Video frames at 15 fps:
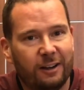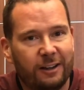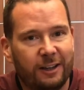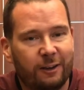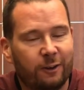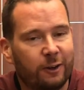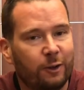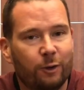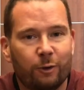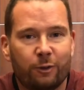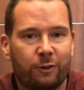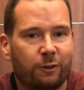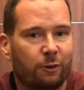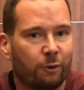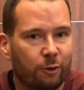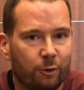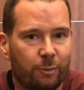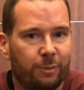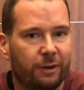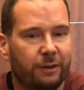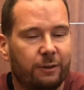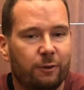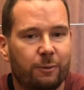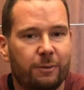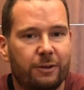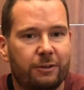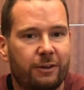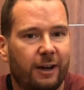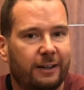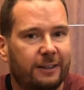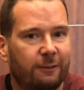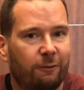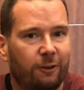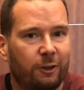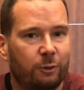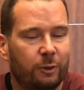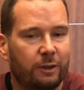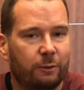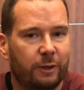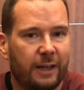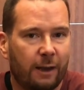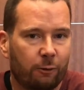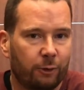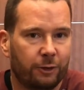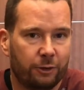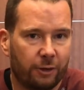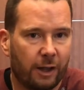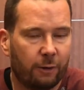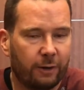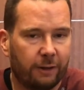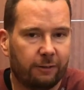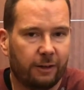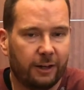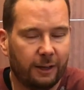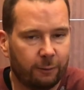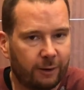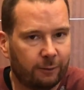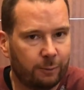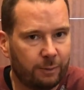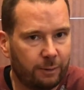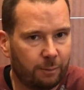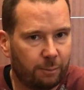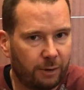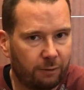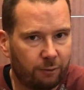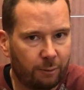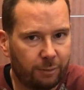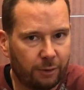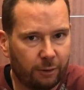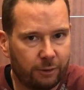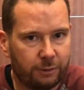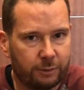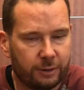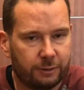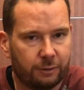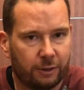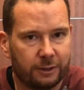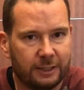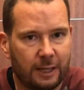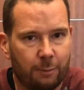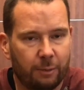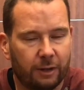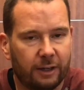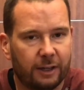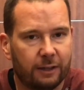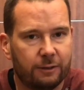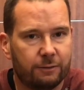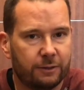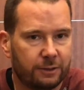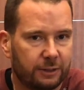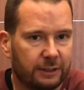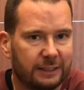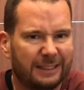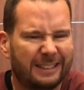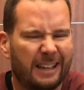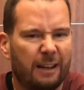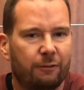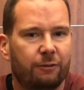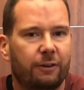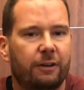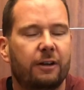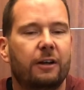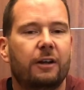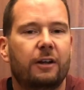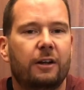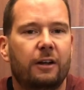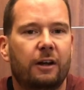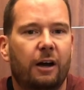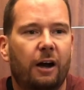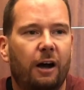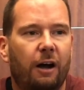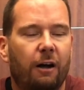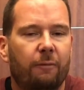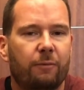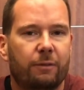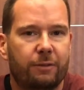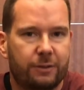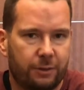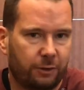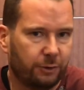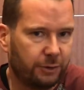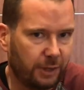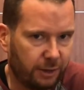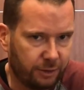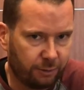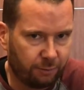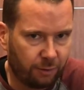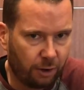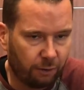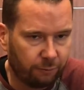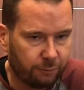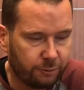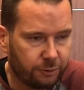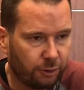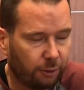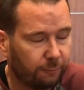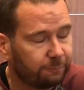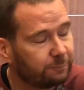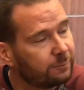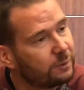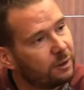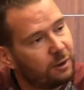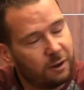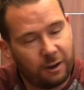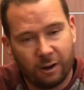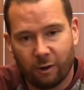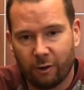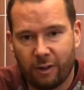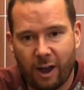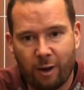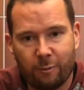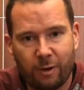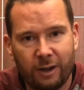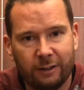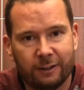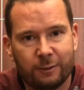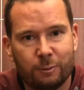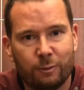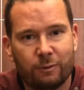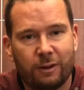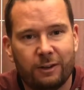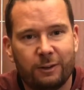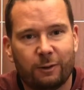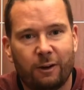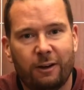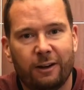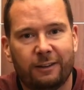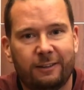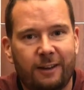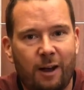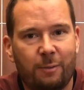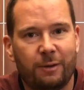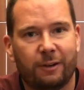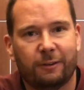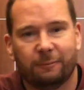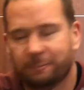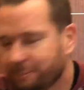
here at youth group and youth ministry activities, we can't really do that. We have to be above reproach as far as keeping kids physically safe and the physical touch involved. So with that in mind, let's move on to our next topic.